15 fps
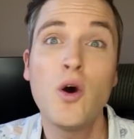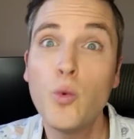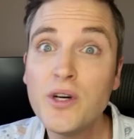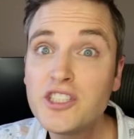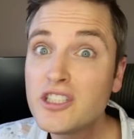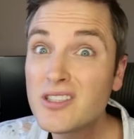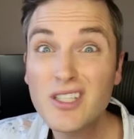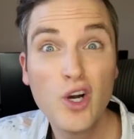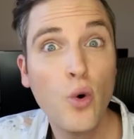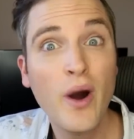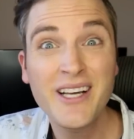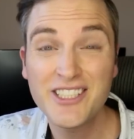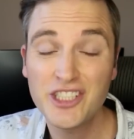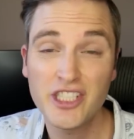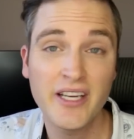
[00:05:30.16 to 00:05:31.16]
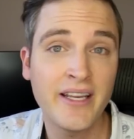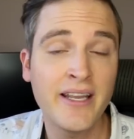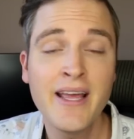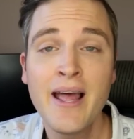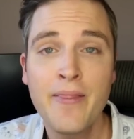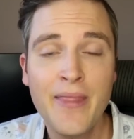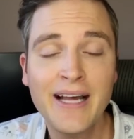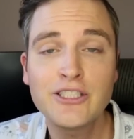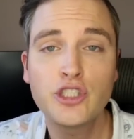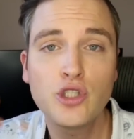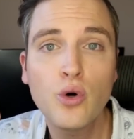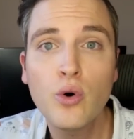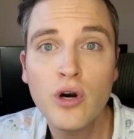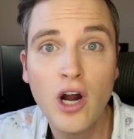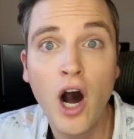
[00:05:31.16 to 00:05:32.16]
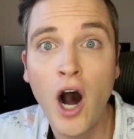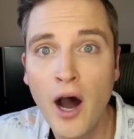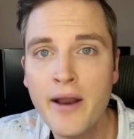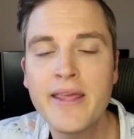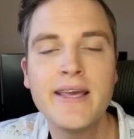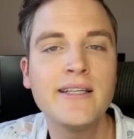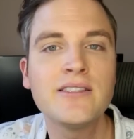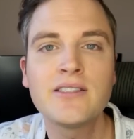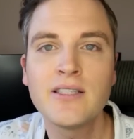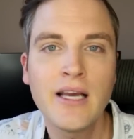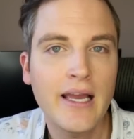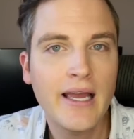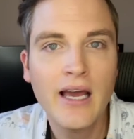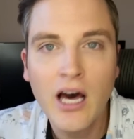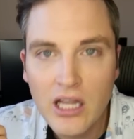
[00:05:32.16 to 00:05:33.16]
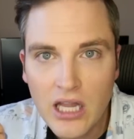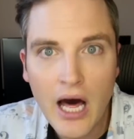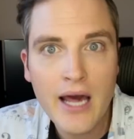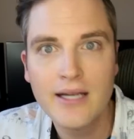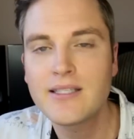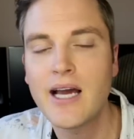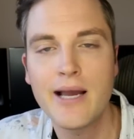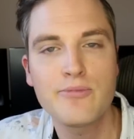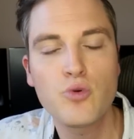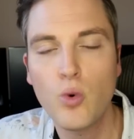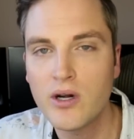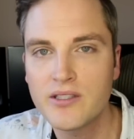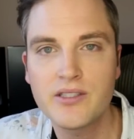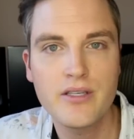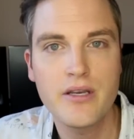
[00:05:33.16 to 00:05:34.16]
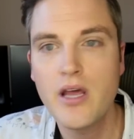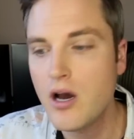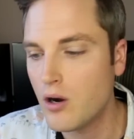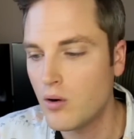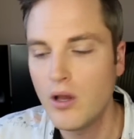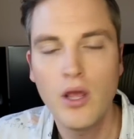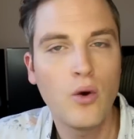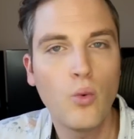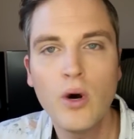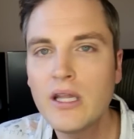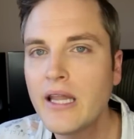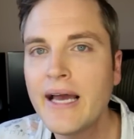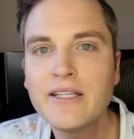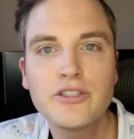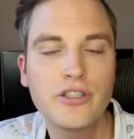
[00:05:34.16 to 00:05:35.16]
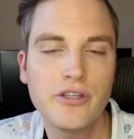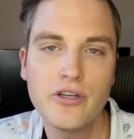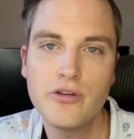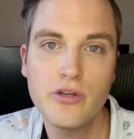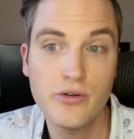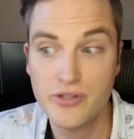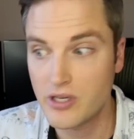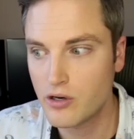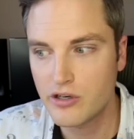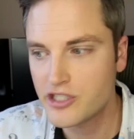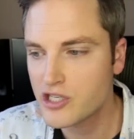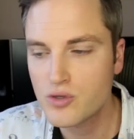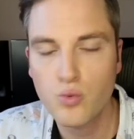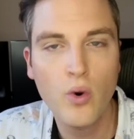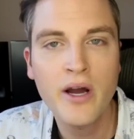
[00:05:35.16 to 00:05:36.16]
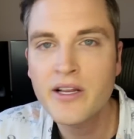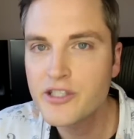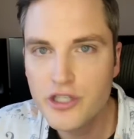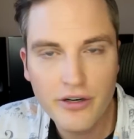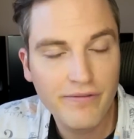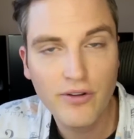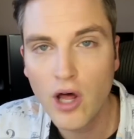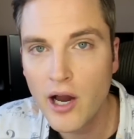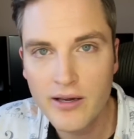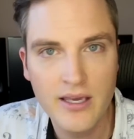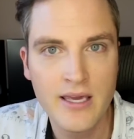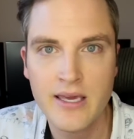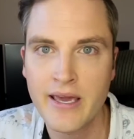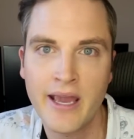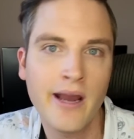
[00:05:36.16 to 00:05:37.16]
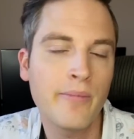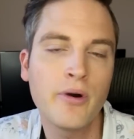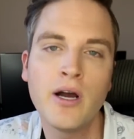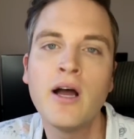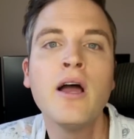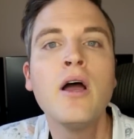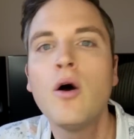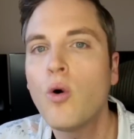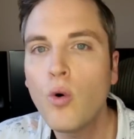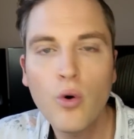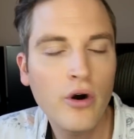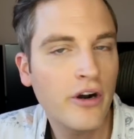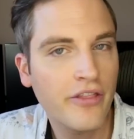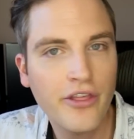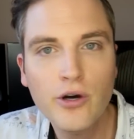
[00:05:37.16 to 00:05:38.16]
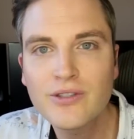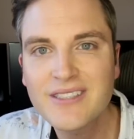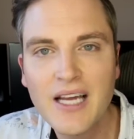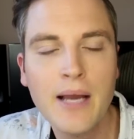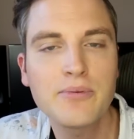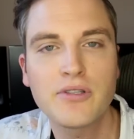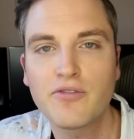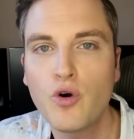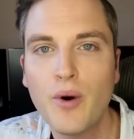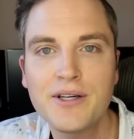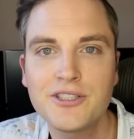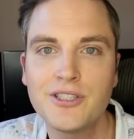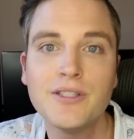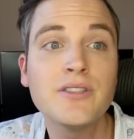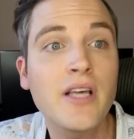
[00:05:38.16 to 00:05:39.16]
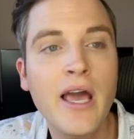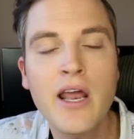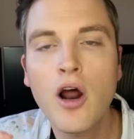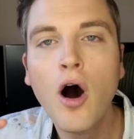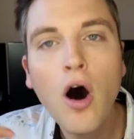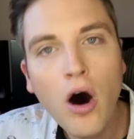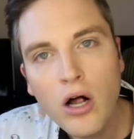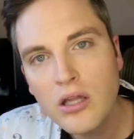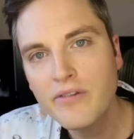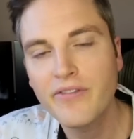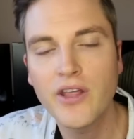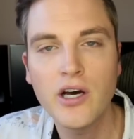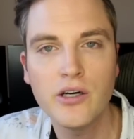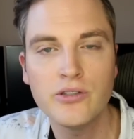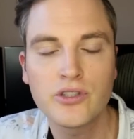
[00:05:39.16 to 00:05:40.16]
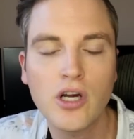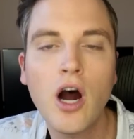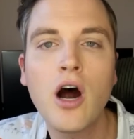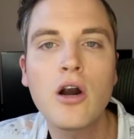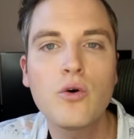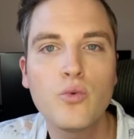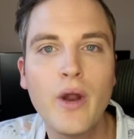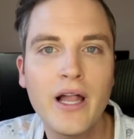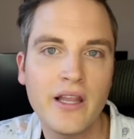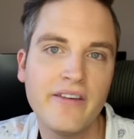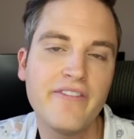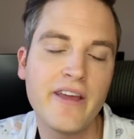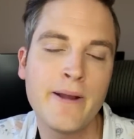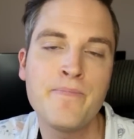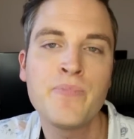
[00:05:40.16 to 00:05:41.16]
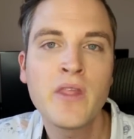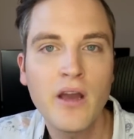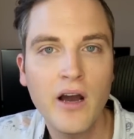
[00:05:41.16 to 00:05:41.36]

which is a question that your audience a lot of times wants to know. What lights are you using? Or just what is your vlogging camera? Or those types of questions. And all of those are relevant